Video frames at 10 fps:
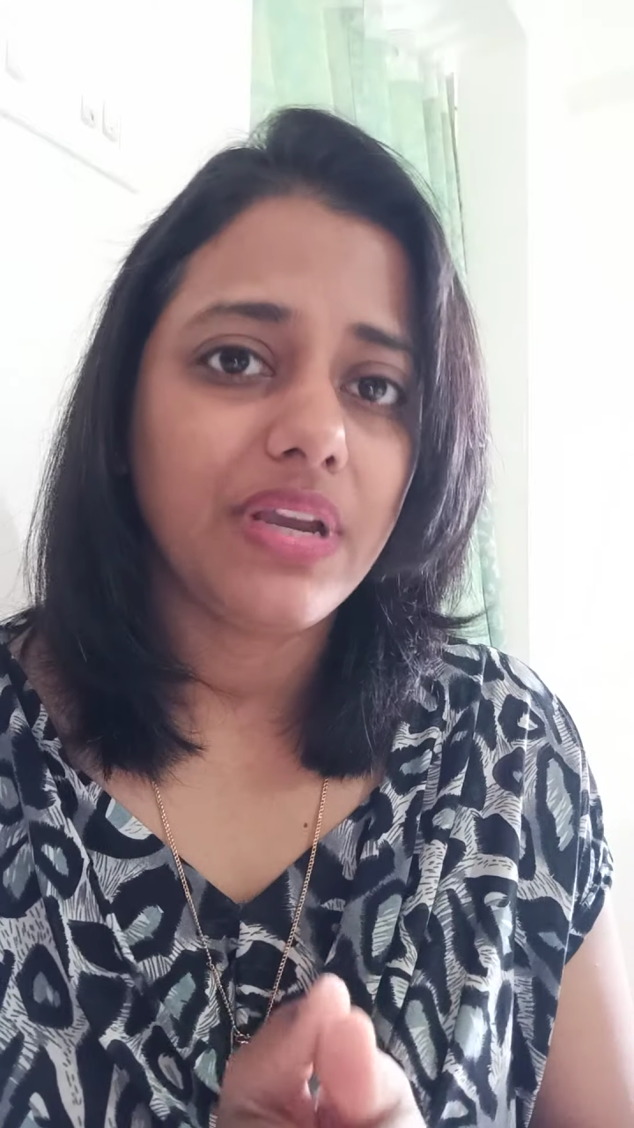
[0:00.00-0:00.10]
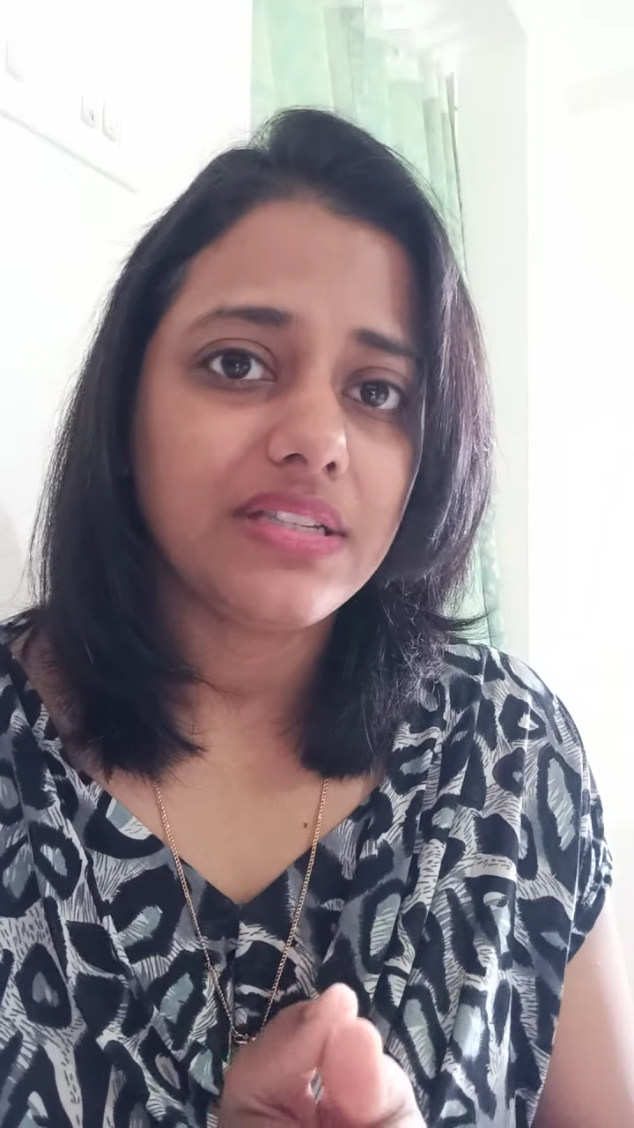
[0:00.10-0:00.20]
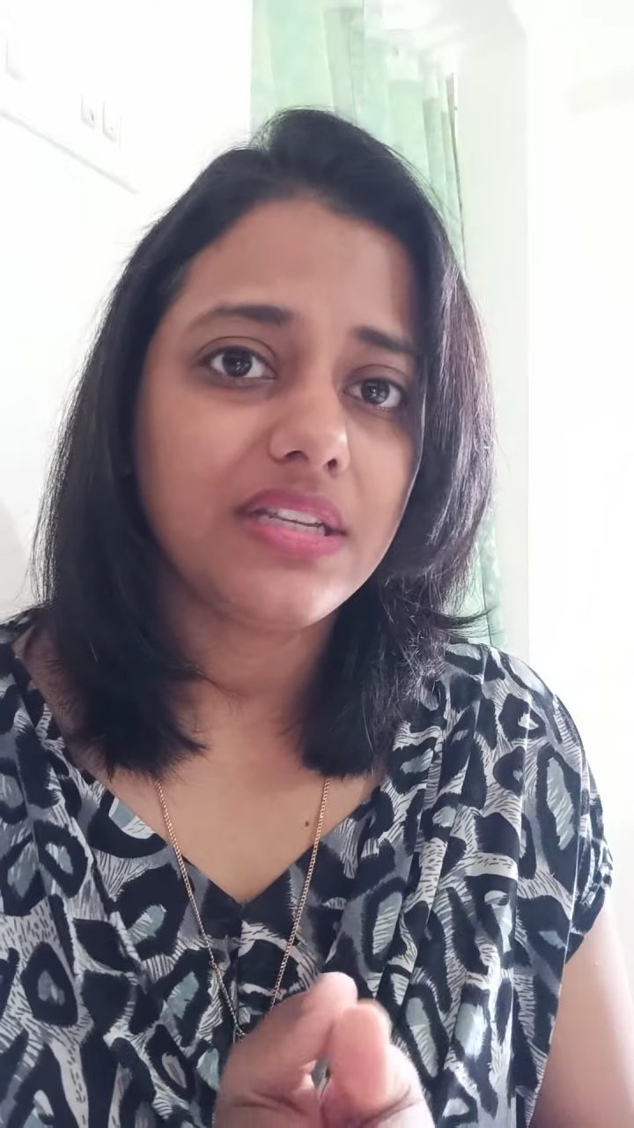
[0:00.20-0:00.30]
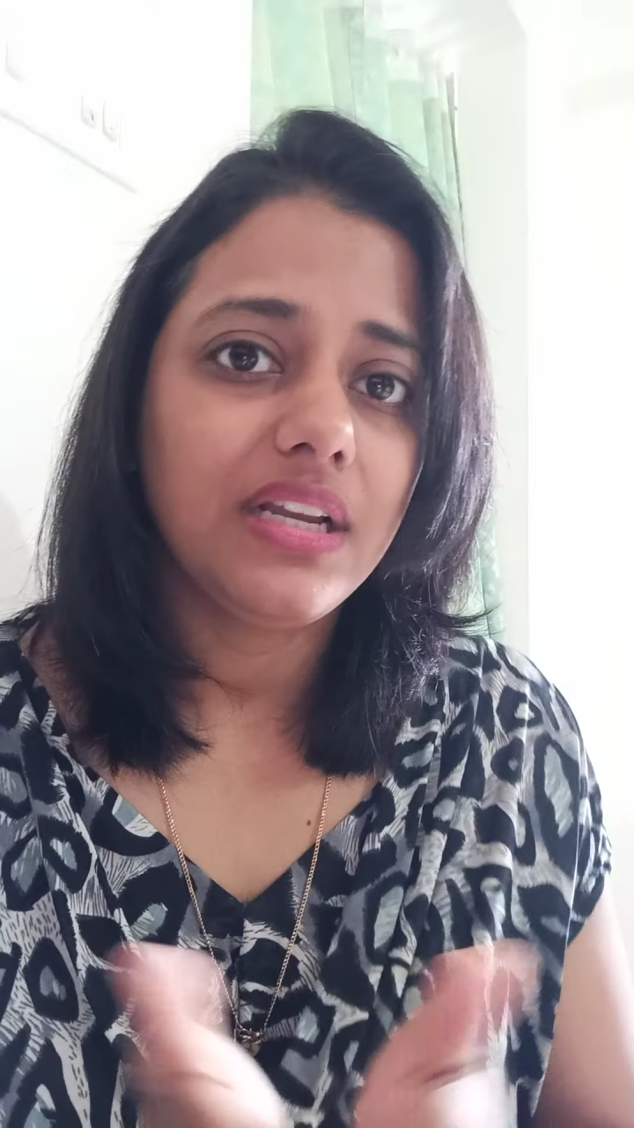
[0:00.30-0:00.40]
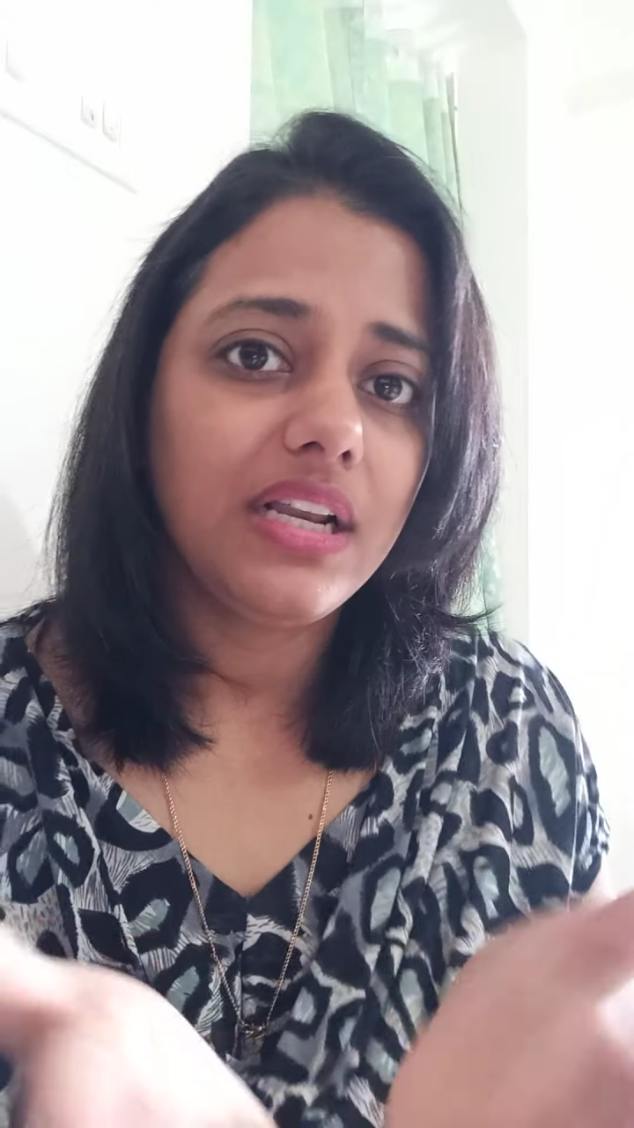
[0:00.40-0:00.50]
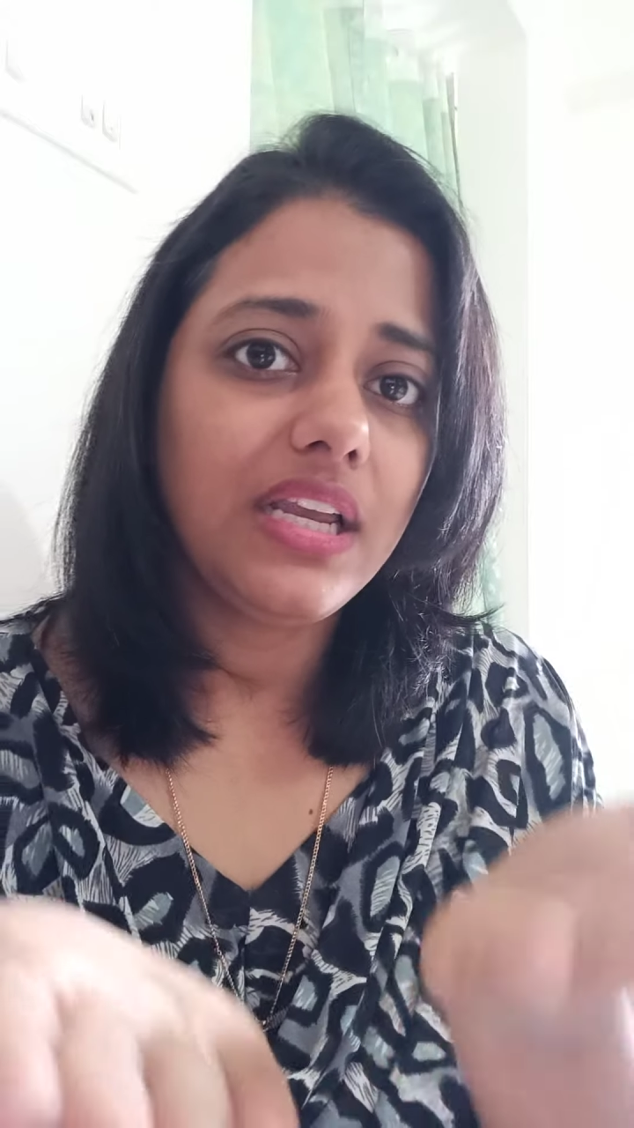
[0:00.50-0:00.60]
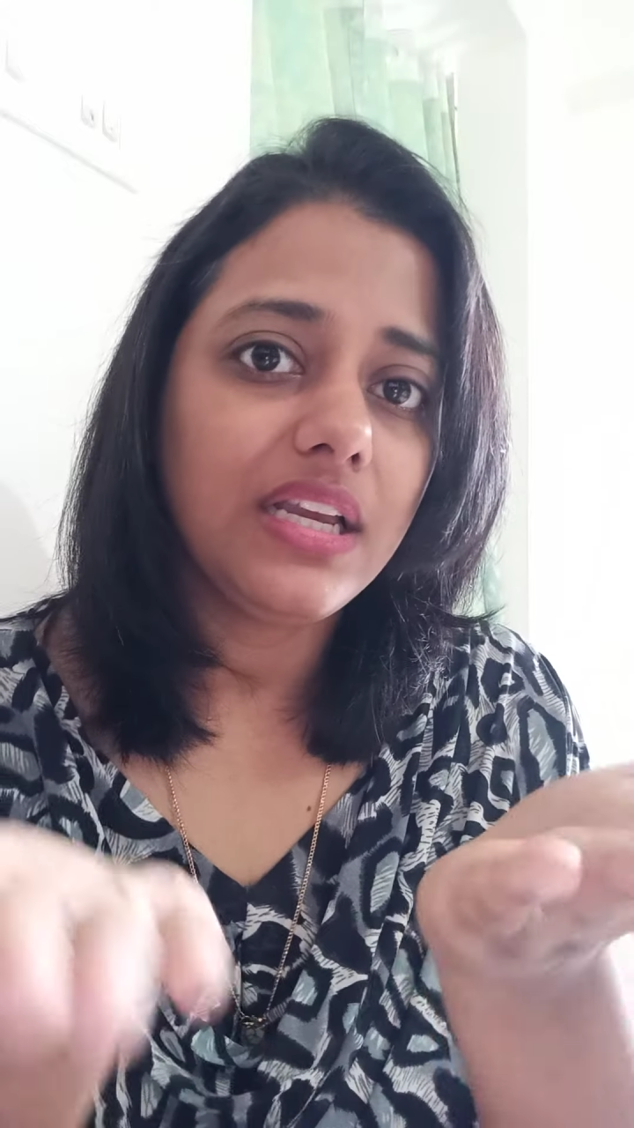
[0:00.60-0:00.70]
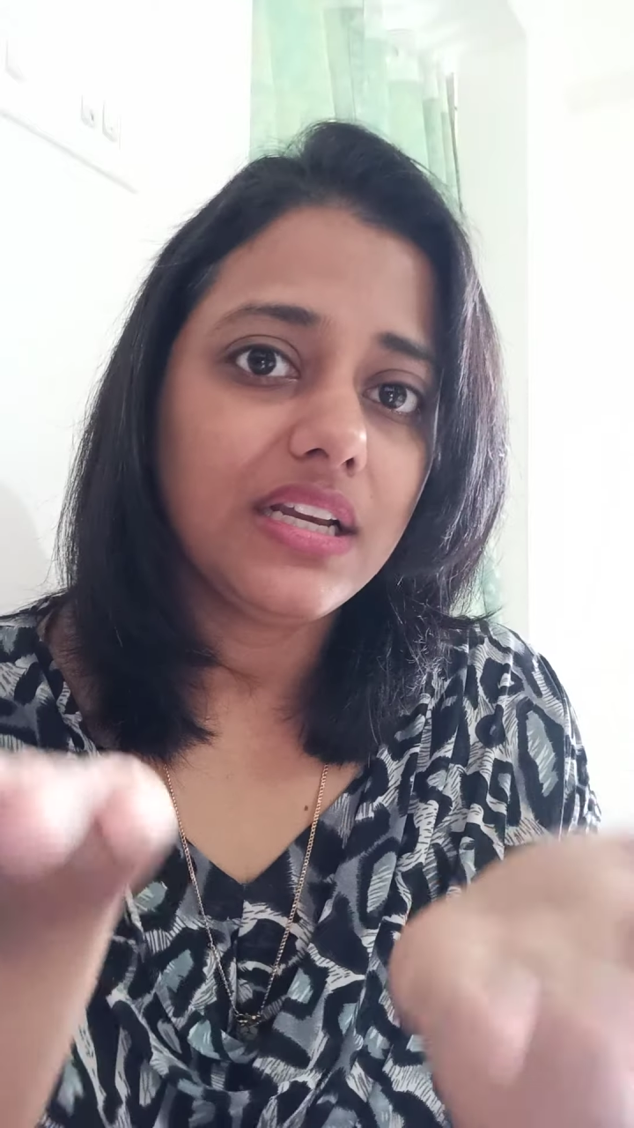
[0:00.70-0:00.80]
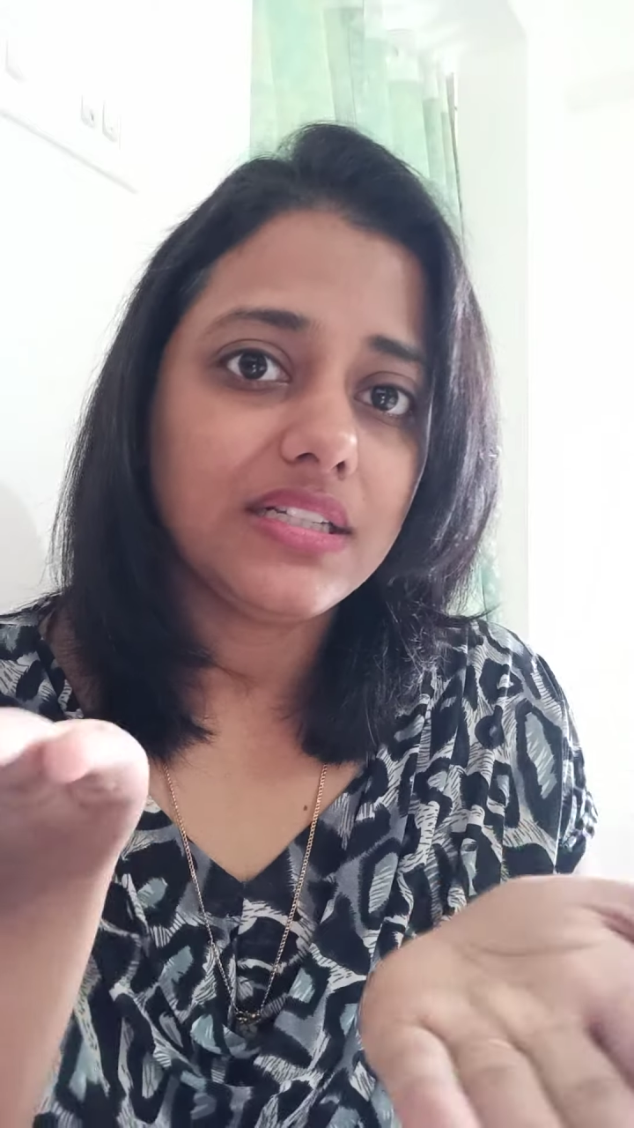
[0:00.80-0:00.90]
basically